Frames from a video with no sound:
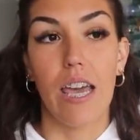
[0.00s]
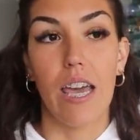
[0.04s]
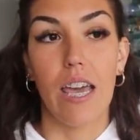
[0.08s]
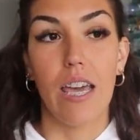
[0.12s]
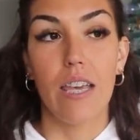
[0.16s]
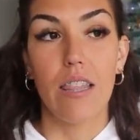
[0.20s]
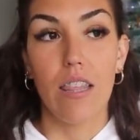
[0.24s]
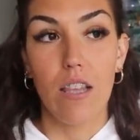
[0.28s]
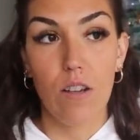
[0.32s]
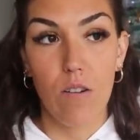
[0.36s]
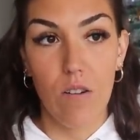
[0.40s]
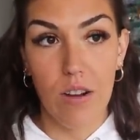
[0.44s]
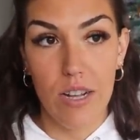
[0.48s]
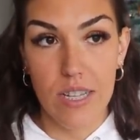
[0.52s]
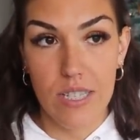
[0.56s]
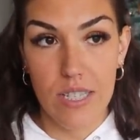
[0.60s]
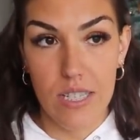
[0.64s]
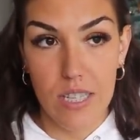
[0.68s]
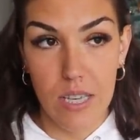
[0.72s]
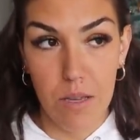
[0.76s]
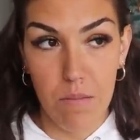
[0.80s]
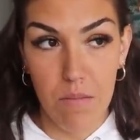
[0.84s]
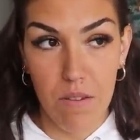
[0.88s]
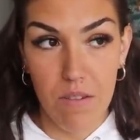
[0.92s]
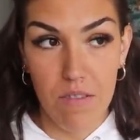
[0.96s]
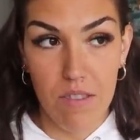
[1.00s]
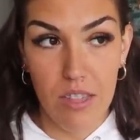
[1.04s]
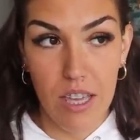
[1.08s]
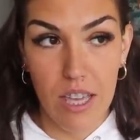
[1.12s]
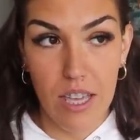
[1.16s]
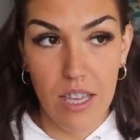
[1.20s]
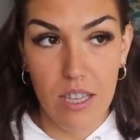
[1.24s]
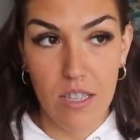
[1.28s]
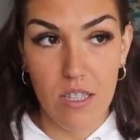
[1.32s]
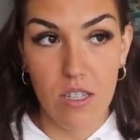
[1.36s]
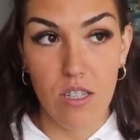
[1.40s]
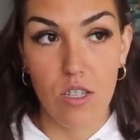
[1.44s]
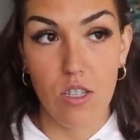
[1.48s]
in the grand scheme of
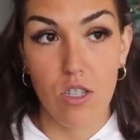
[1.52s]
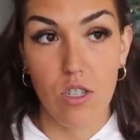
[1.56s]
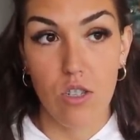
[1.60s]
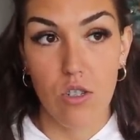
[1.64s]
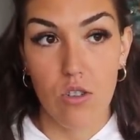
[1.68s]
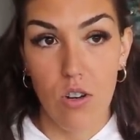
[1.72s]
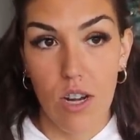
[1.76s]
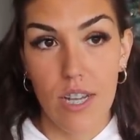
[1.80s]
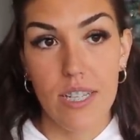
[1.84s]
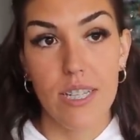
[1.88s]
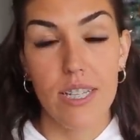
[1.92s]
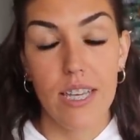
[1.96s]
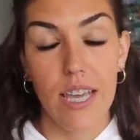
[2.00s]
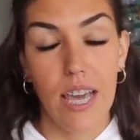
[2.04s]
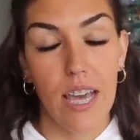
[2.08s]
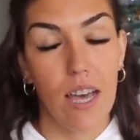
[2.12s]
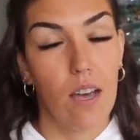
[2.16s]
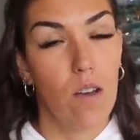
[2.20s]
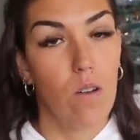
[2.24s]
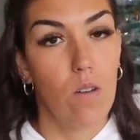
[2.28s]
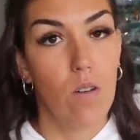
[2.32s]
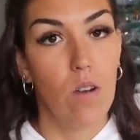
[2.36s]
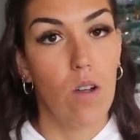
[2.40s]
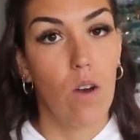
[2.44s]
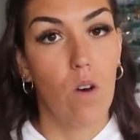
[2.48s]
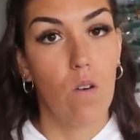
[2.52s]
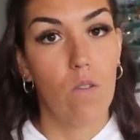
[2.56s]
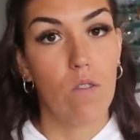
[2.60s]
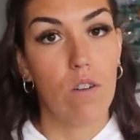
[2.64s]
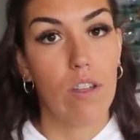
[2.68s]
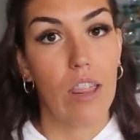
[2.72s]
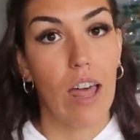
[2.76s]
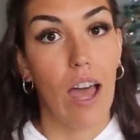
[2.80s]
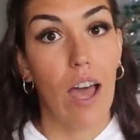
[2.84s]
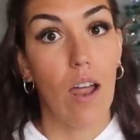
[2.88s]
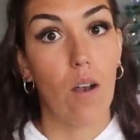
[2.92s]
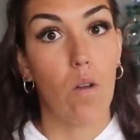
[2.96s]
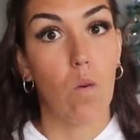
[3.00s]
things, stressing out over
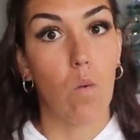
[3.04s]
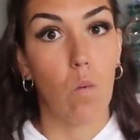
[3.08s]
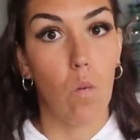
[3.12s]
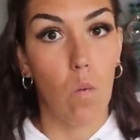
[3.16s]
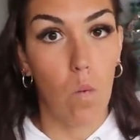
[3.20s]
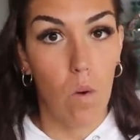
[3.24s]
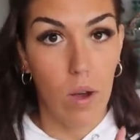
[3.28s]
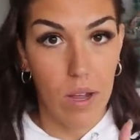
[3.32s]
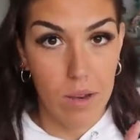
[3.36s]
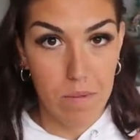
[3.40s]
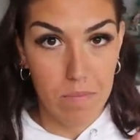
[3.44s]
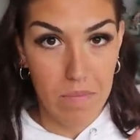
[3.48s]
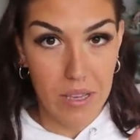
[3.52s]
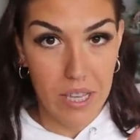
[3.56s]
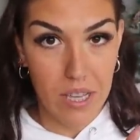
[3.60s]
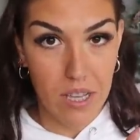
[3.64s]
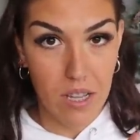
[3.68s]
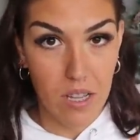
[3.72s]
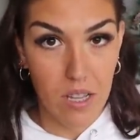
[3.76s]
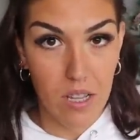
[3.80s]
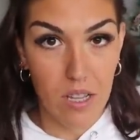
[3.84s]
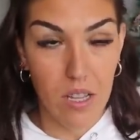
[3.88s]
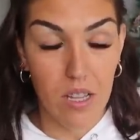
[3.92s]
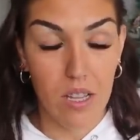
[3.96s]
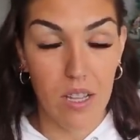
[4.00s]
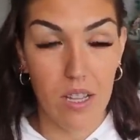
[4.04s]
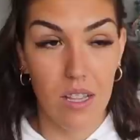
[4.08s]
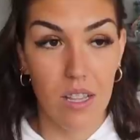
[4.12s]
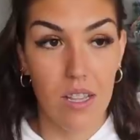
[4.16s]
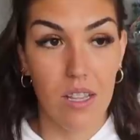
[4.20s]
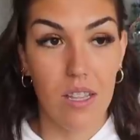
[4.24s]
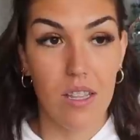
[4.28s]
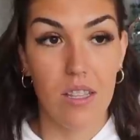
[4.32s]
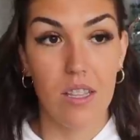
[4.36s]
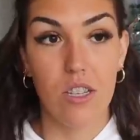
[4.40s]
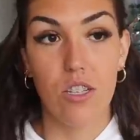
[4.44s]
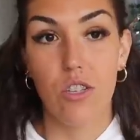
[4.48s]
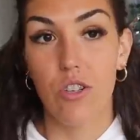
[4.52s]
that one meal,
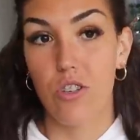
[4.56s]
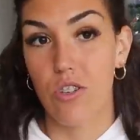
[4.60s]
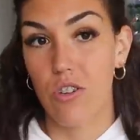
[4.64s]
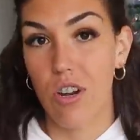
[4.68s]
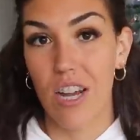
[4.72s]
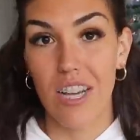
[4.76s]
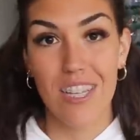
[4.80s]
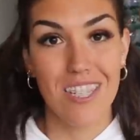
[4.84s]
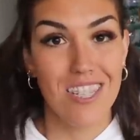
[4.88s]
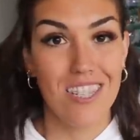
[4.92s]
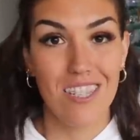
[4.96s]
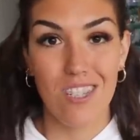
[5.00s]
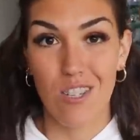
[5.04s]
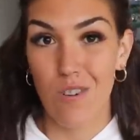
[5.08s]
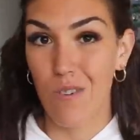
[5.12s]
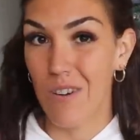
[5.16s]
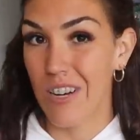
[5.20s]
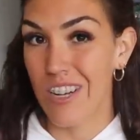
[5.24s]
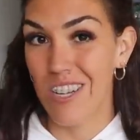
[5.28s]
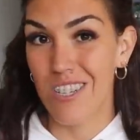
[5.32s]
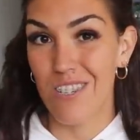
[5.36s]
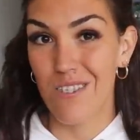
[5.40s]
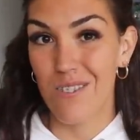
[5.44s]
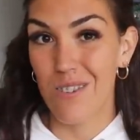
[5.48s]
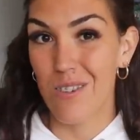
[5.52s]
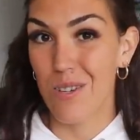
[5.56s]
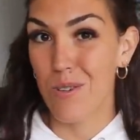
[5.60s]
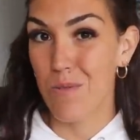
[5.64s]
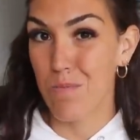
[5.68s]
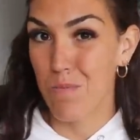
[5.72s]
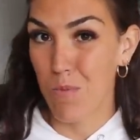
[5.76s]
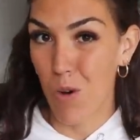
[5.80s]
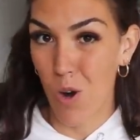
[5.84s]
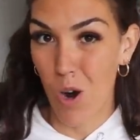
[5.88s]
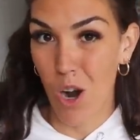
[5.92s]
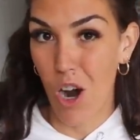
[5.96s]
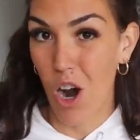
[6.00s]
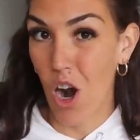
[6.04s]
the stress is going to do you
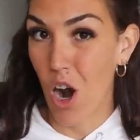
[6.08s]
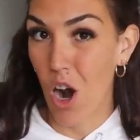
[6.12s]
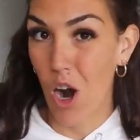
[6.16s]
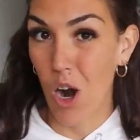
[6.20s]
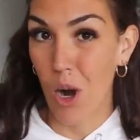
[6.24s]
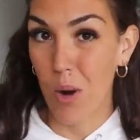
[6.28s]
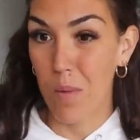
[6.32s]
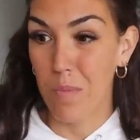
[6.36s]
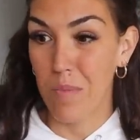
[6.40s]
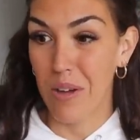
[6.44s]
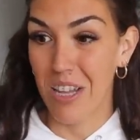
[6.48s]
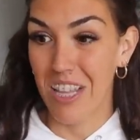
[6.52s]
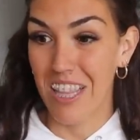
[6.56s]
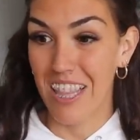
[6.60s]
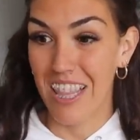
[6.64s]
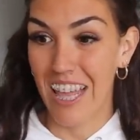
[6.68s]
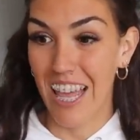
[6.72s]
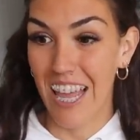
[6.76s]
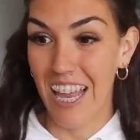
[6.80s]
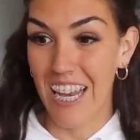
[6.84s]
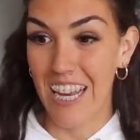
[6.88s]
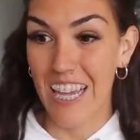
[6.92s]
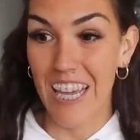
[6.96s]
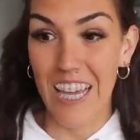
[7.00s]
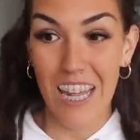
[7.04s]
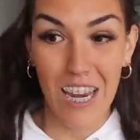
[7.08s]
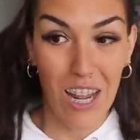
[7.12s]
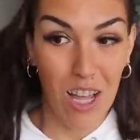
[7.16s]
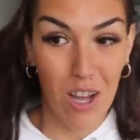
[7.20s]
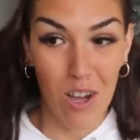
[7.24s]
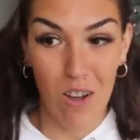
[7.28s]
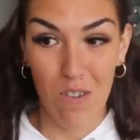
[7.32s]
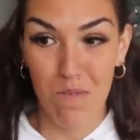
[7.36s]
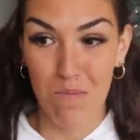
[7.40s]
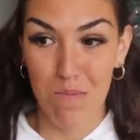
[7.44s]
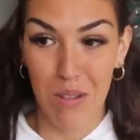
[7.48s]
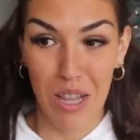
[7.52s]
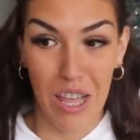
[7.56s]
more harm than eating
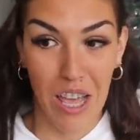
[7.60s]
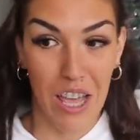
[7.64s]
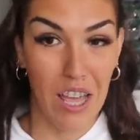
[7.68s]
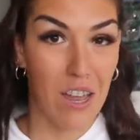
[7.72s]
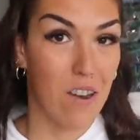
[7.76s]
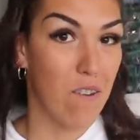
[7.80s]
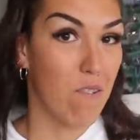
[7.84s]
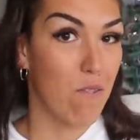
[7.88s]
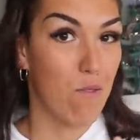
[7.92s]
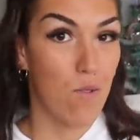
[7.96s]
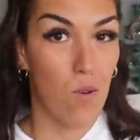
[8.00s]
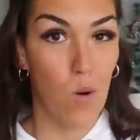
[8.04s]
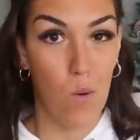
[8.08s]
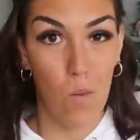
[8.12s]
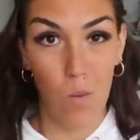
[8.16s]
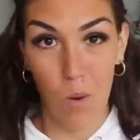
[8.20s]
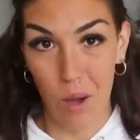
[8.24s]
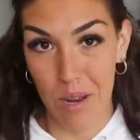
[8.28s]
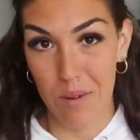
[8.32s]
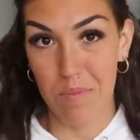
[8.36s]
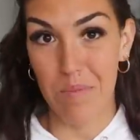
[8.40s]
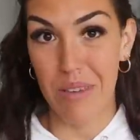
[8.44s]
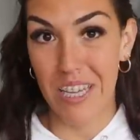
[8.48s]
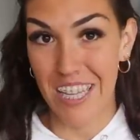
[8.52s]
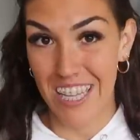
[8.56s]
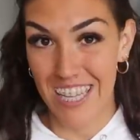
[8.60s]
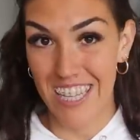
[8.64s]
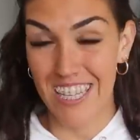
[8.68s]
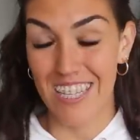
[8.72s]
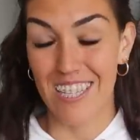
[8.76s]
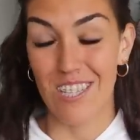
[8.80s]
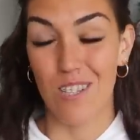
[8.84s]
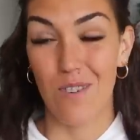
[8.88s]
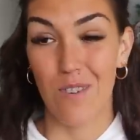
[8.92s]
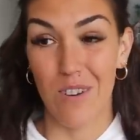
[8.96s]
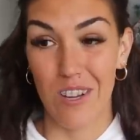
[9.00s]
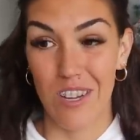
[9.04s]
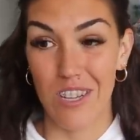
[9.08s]
off plan for one meal
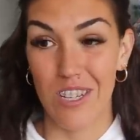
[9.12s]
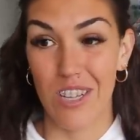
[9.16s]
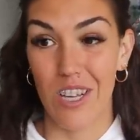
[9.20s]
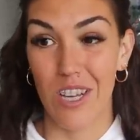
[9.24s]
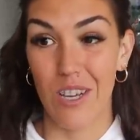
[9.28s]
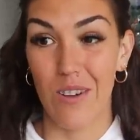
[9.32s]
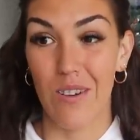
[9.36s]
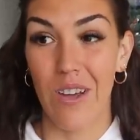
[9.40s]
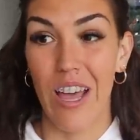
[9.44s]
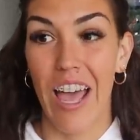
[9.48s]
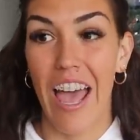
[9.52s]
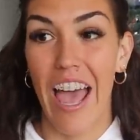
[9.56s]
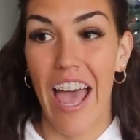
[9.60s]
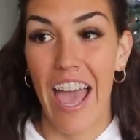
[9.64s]
is going to.